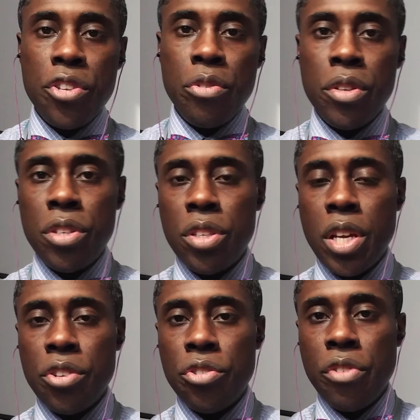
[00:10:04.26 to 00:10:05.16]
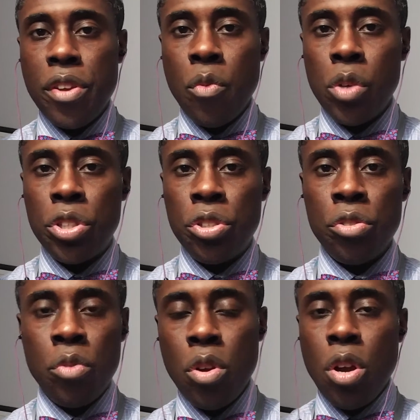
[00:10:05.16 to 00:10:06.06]
you into dentistry, and what
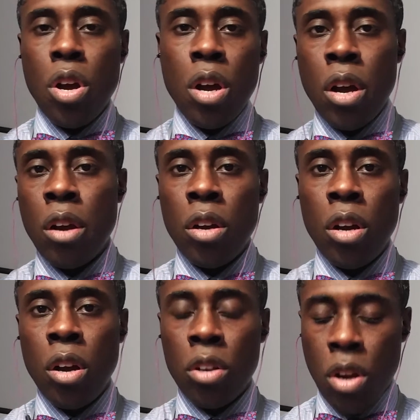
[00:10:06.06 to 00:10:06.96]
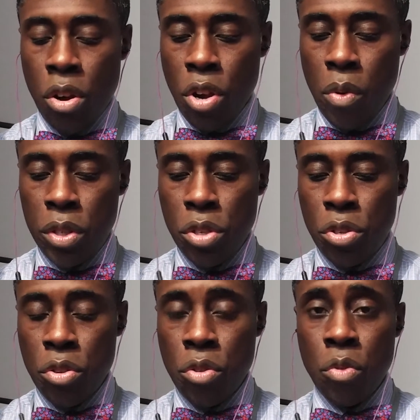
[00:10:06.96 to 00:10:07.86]
you are going to
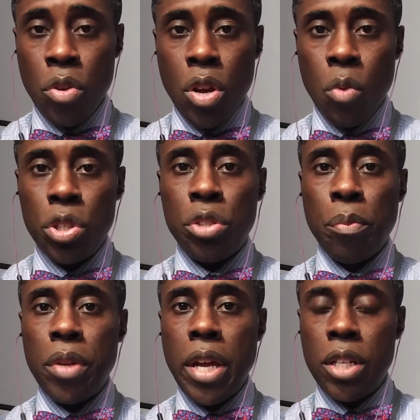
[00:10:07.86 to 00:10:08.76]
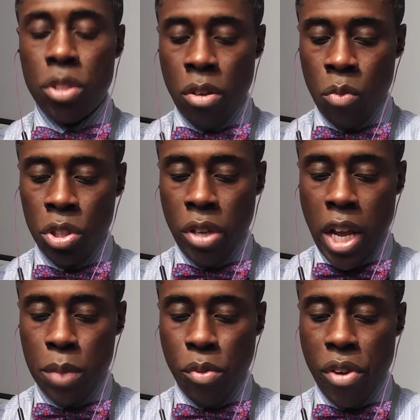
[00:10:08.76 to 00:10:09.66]
do, what your plans are, what your
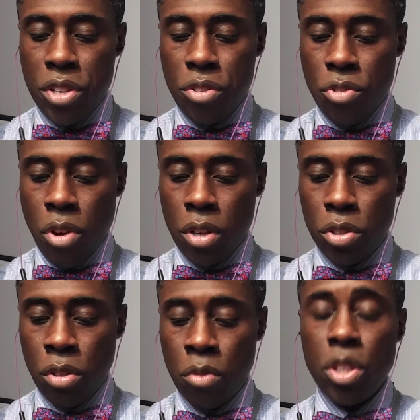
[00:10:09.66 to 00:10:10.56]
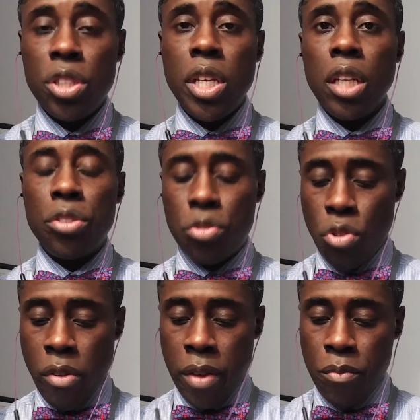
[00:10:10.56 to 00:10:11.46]
aspirations are. So tell a
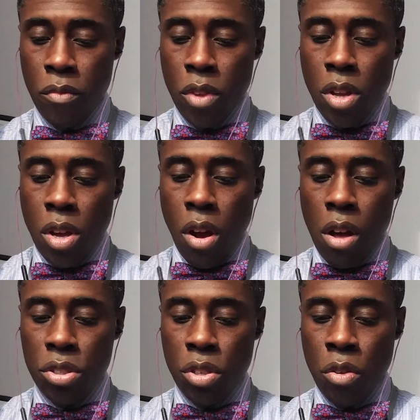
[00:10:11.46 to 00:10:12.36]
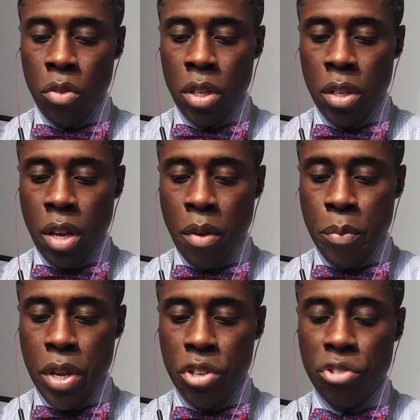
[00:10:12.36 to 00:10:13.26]
story. Also,
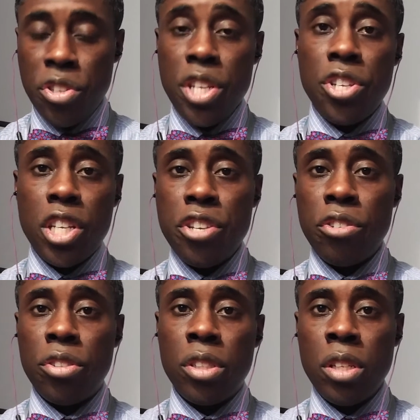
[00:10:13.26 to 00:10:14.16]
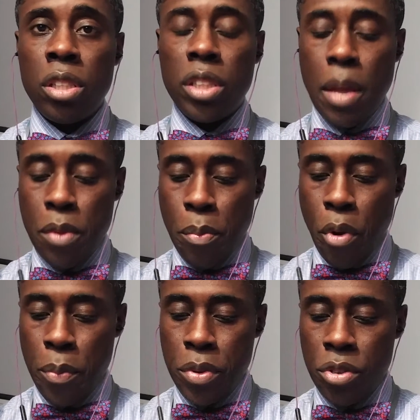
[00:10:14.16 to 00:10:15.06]
being strategic in your statement of
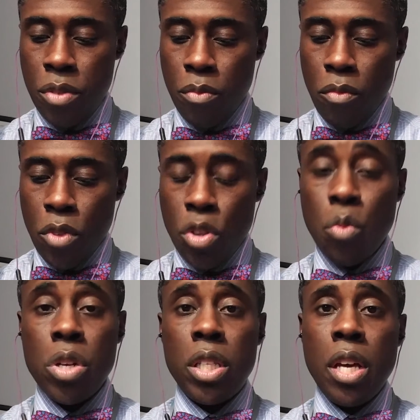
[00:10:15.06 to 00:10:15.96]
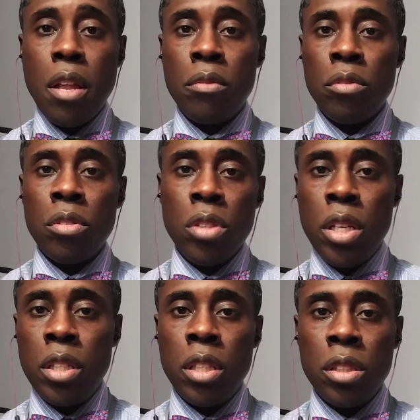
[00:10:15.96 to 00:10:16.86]
purpose, you want to tell
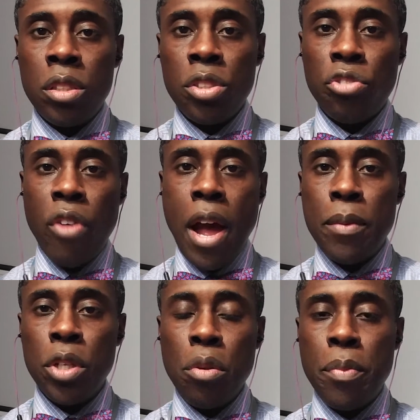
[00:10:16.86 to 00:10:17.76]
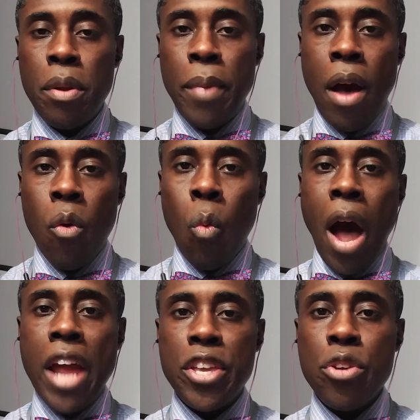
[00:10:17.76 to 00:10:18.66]
and describe a little bit about
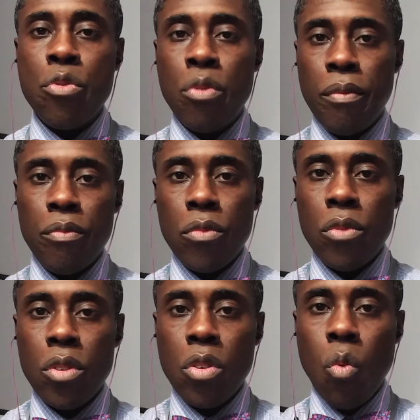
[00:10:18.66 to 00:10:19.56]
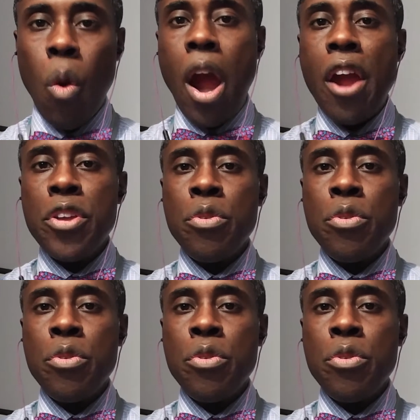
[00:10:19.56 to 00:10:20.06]
why you. Why